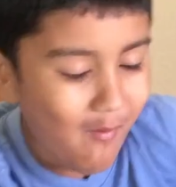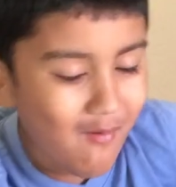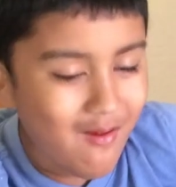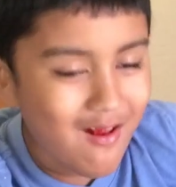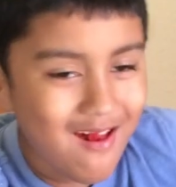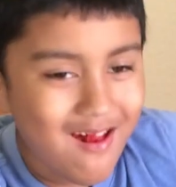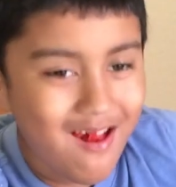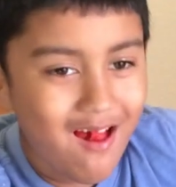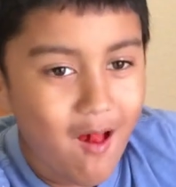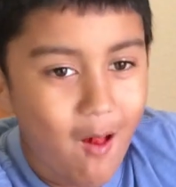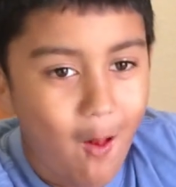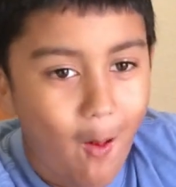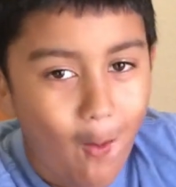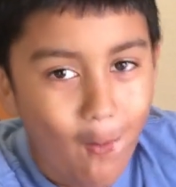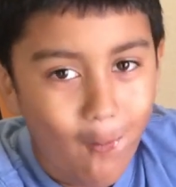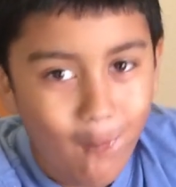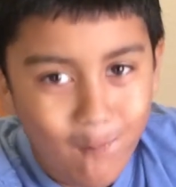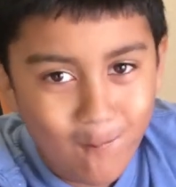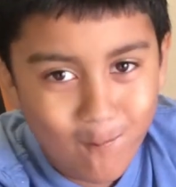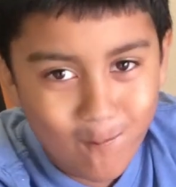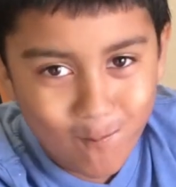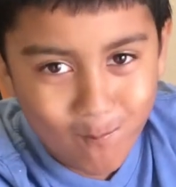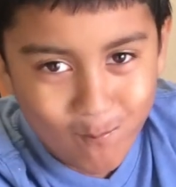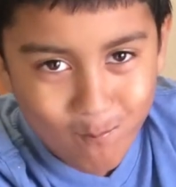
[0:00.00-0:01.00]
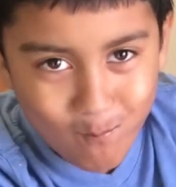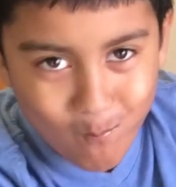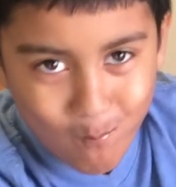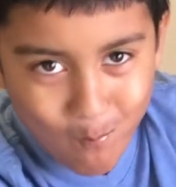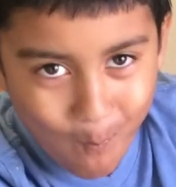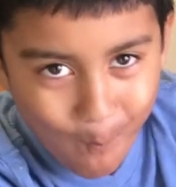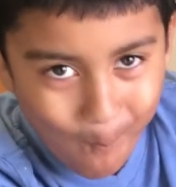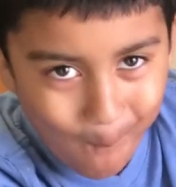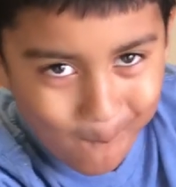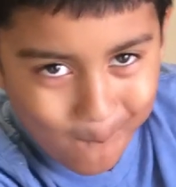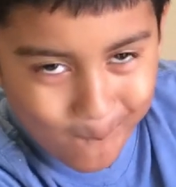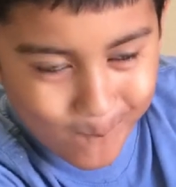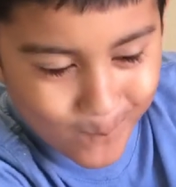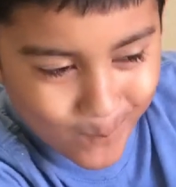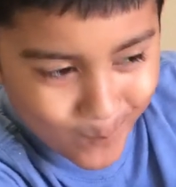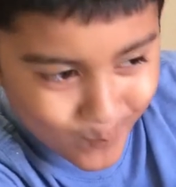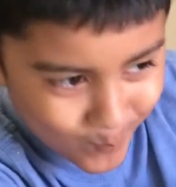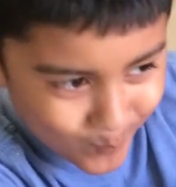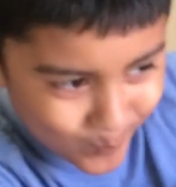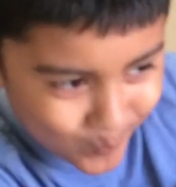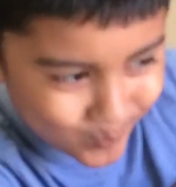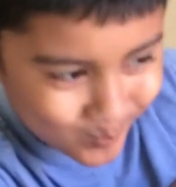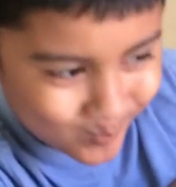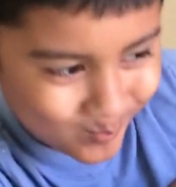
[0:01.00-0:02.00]
You know what was Imran's favorite
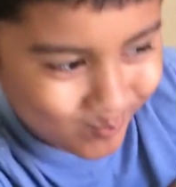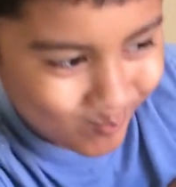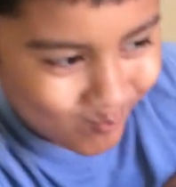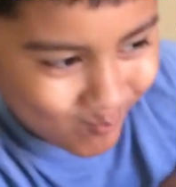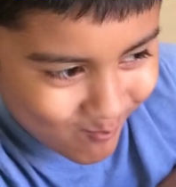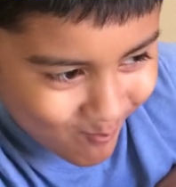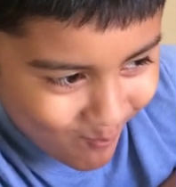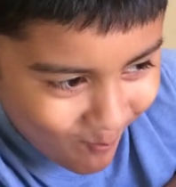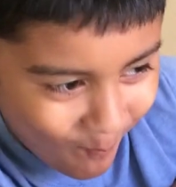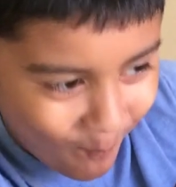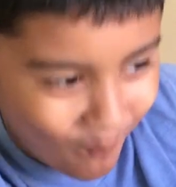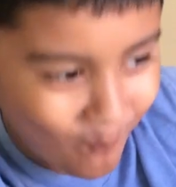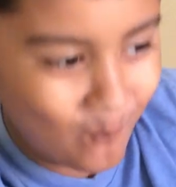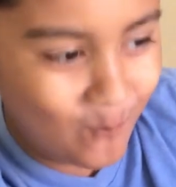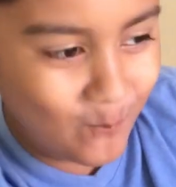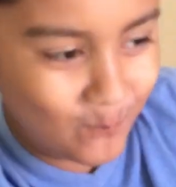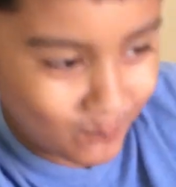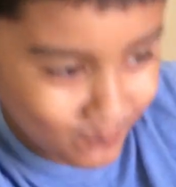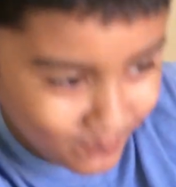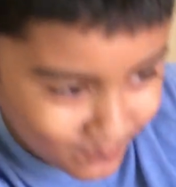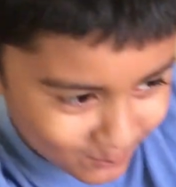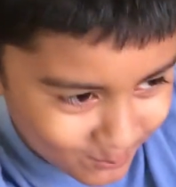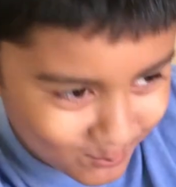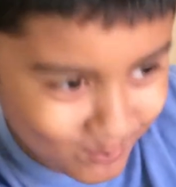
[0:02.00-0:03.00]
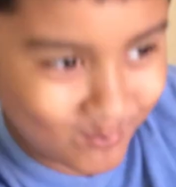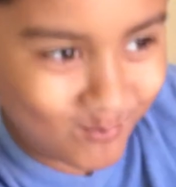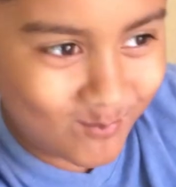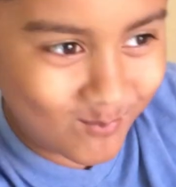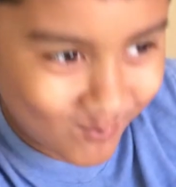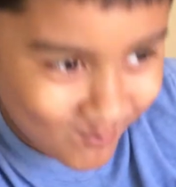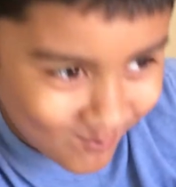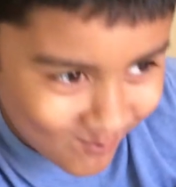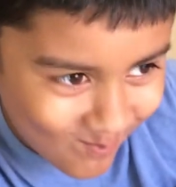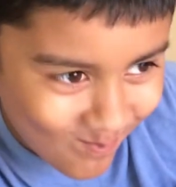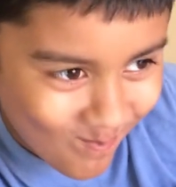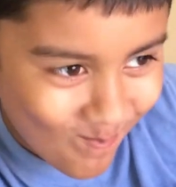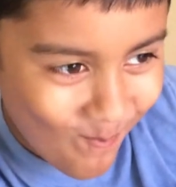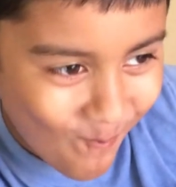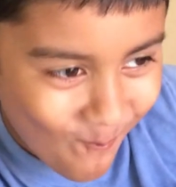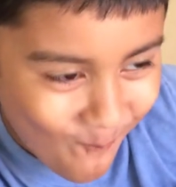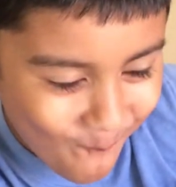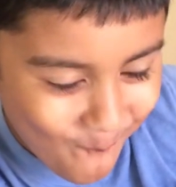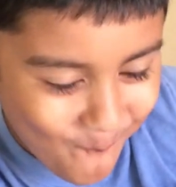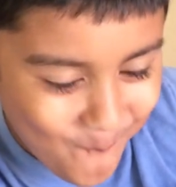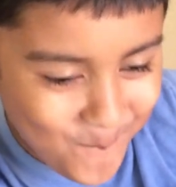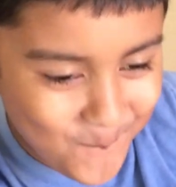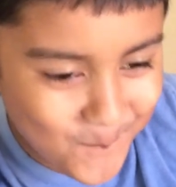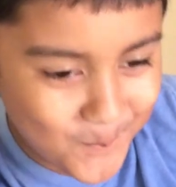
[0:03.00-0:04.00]
moment? What
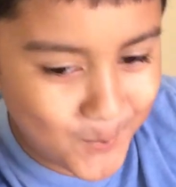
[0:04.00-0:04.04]
was it?